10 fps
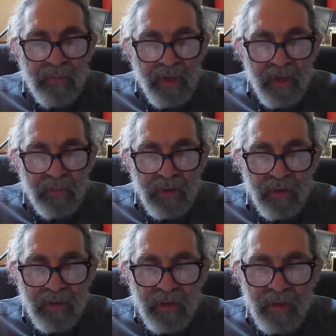Bible,
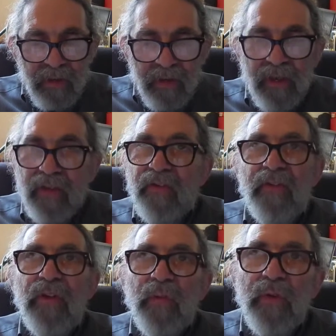it
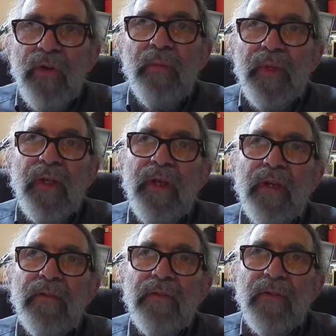still wouldn't be enough.